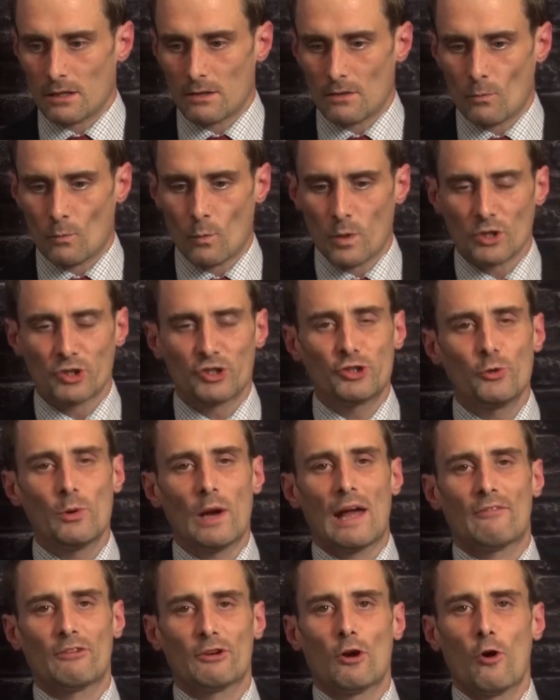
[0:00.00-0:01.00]
Once you
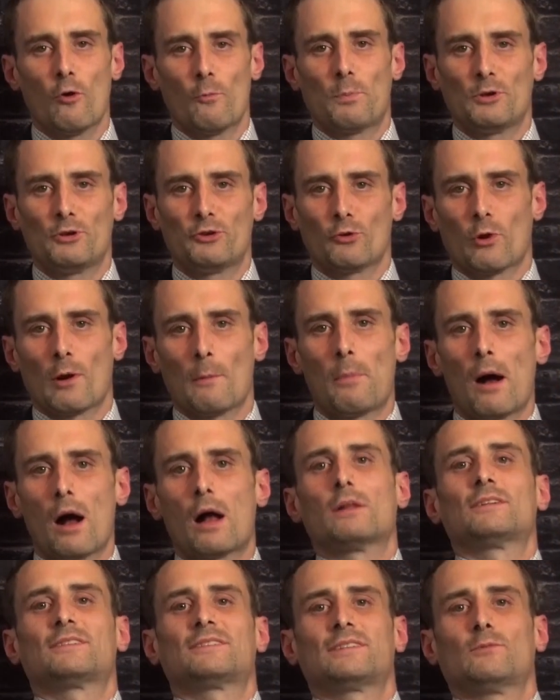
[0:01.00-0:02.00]
have an open door
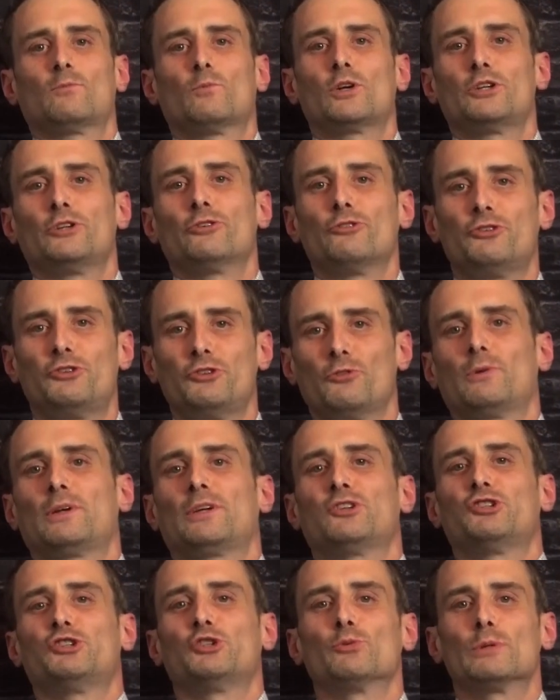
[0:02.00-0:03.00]
policy, what you're doing
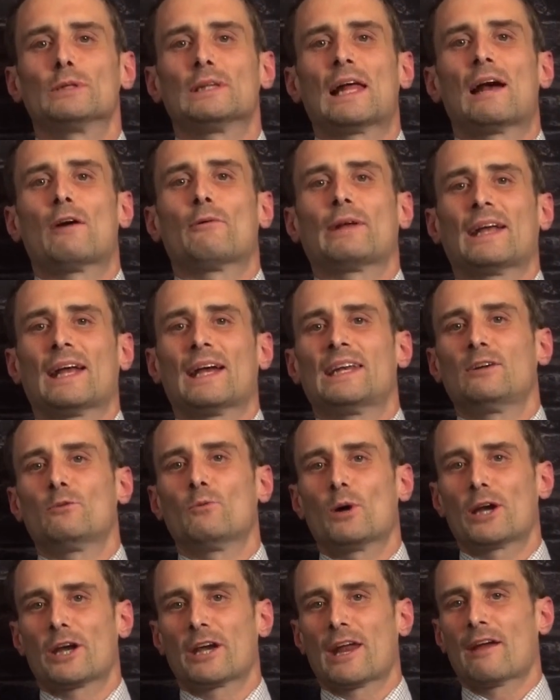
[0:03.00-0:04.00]
is you're allowing
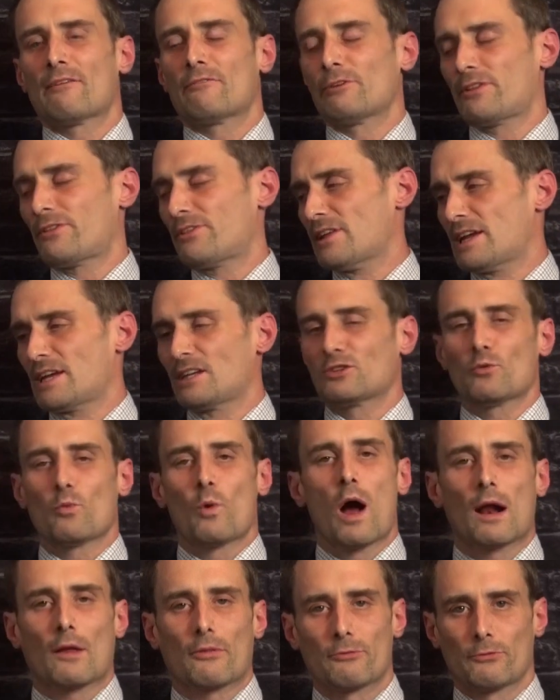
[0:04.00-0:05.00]
anyone and everything to
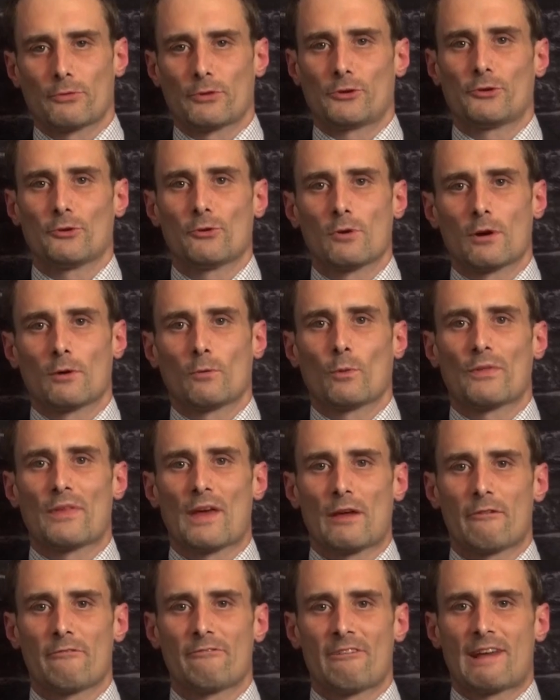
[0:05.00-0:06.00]
walk through the door
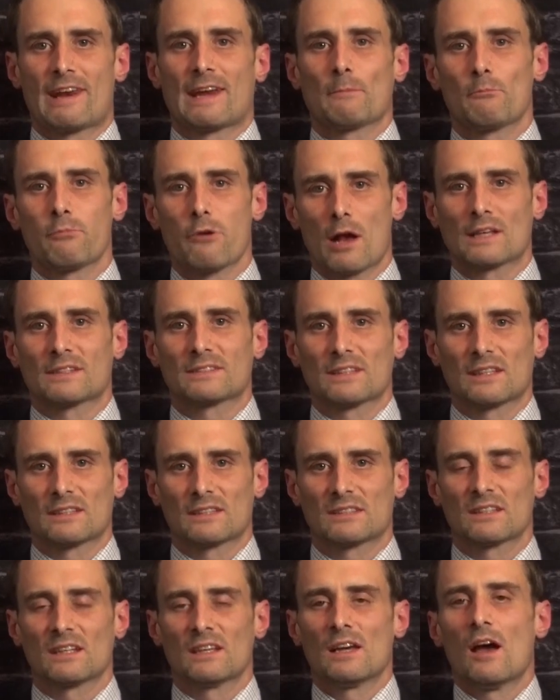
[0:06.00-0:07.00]
without a vetting
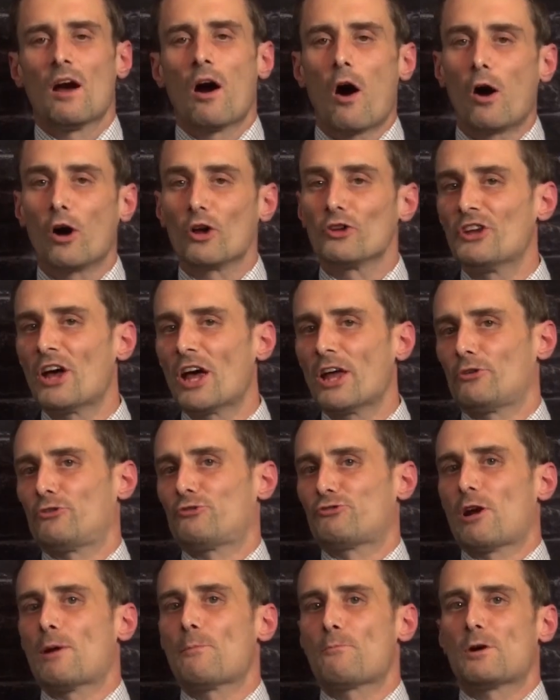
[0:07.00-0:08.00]
process. All Donald
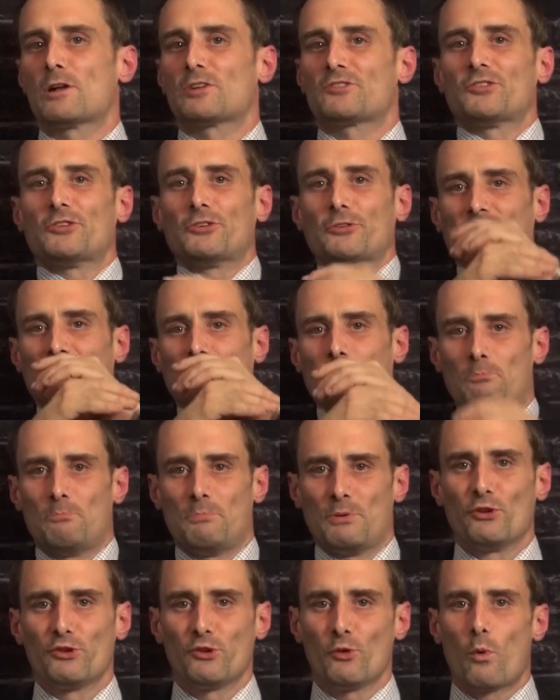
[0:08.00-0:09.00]
Trump wants to do is
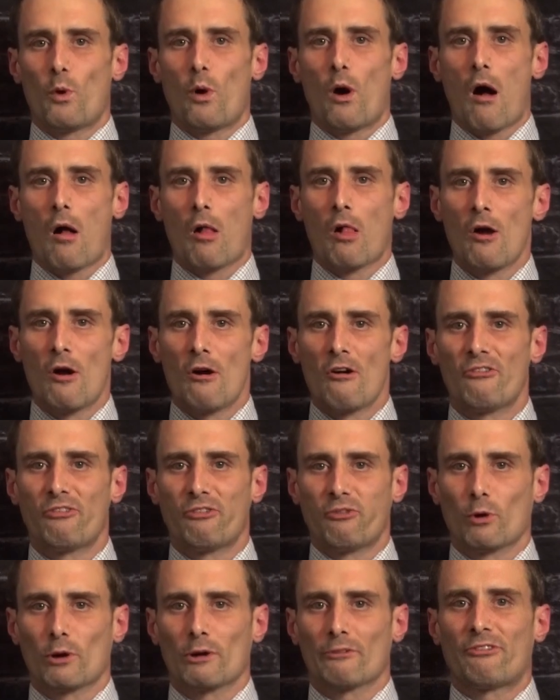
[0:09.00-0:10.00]
build a wall,
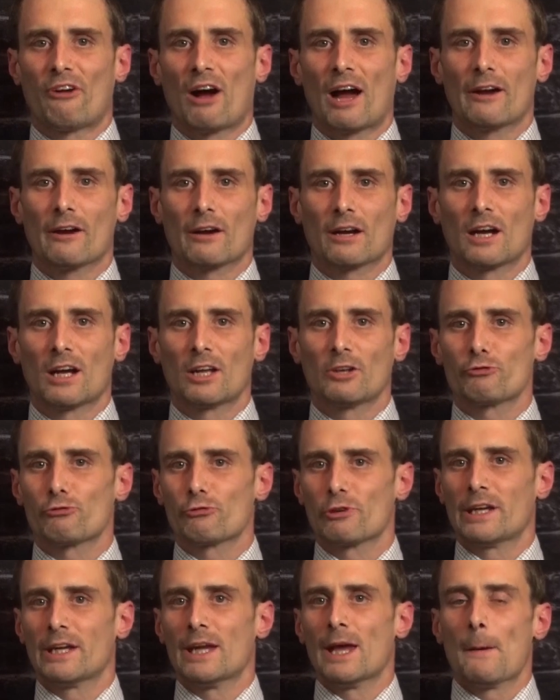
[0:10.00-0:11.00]
fortify our
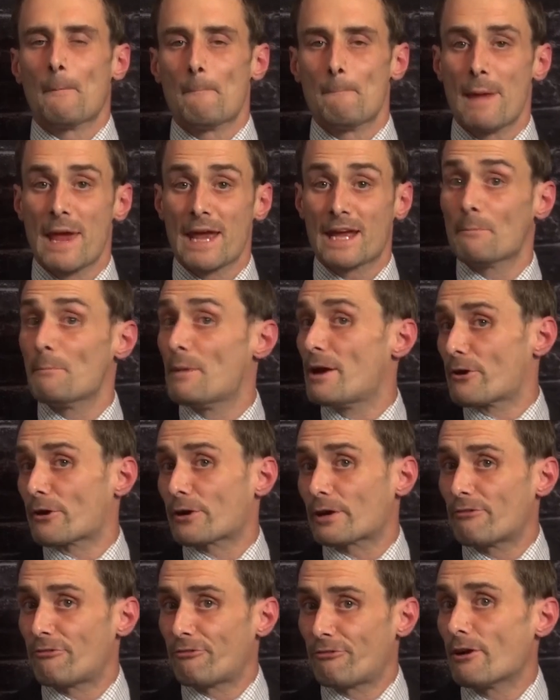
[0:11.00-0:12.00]
country, make
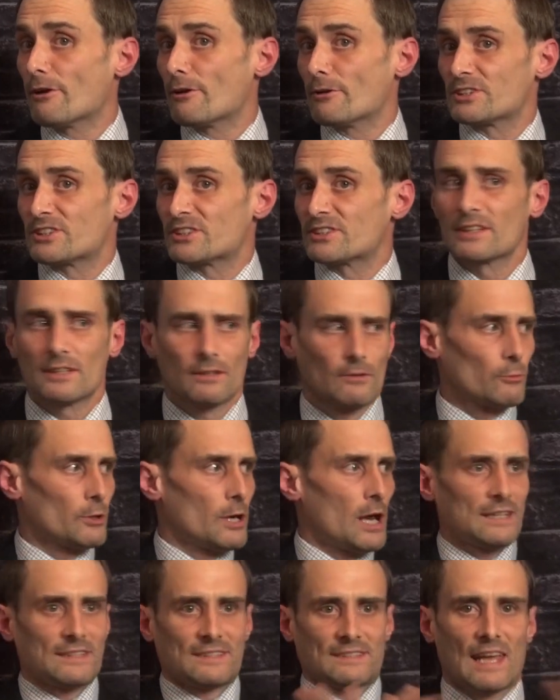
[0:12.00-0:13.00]
America first. We're
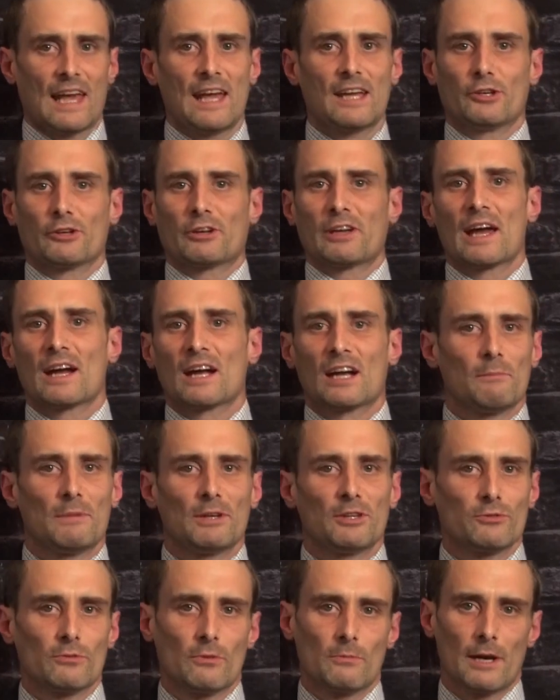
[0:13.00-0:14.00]
not saying you can't come
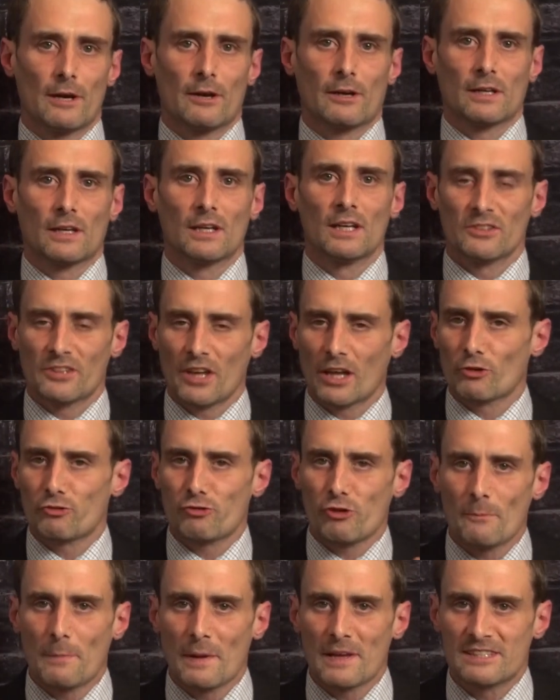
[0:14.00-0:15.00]
into America. Donald
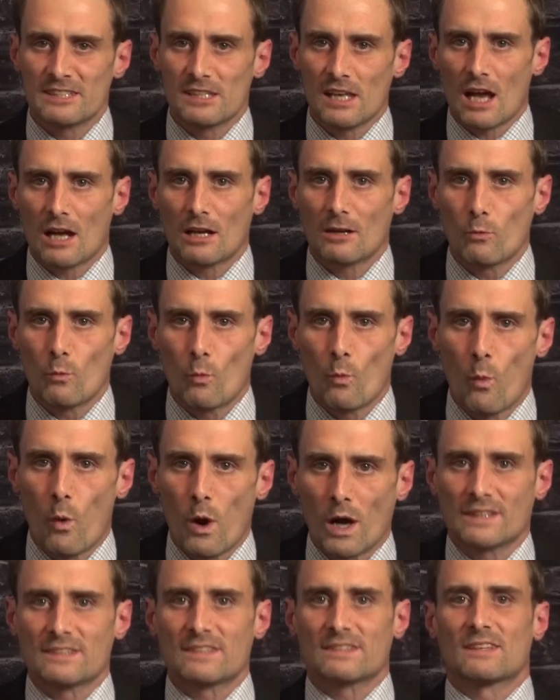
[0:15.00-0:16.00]
Trump has not
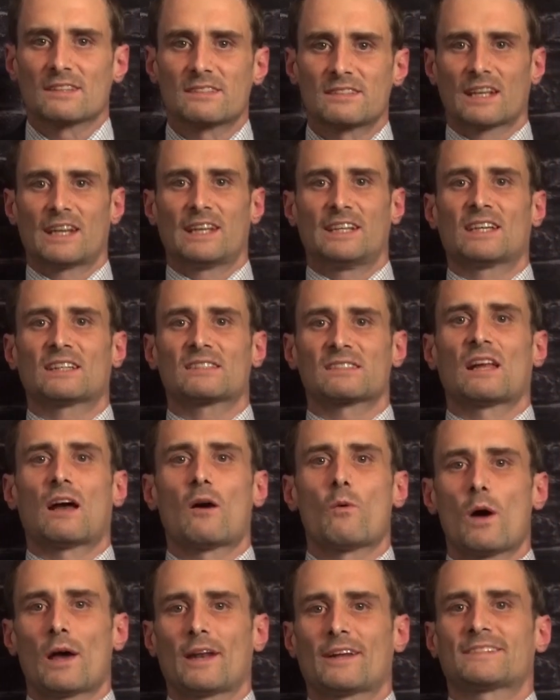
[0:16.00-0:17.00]
once said he does
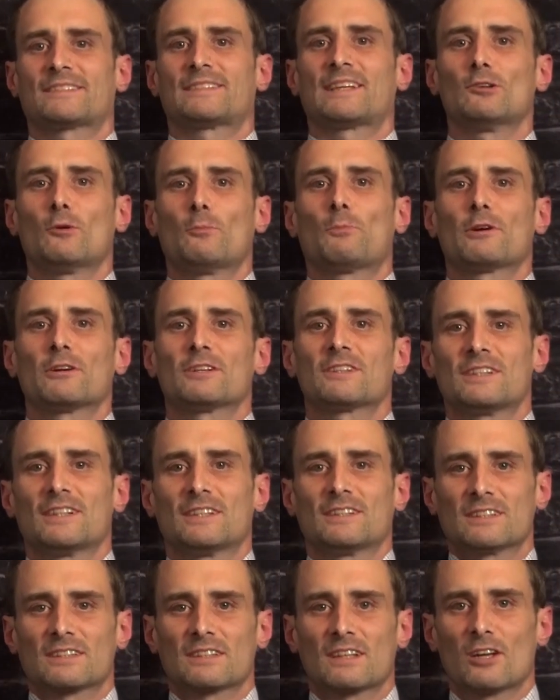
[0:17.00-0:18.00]
not want a single person
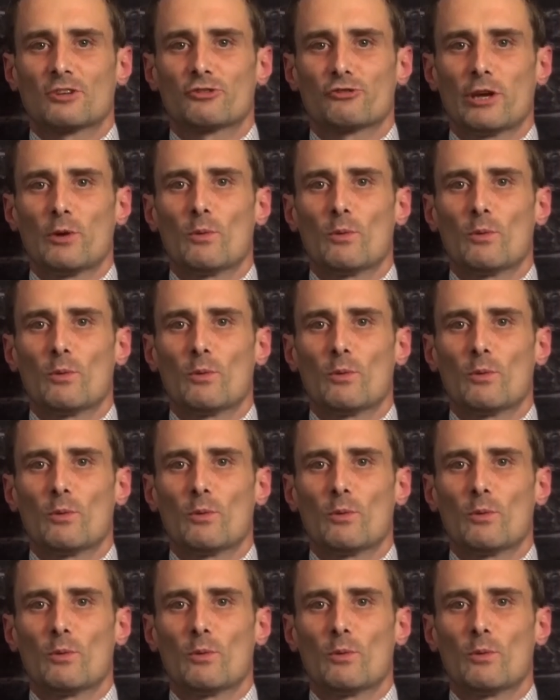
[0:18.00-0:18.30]
in this country.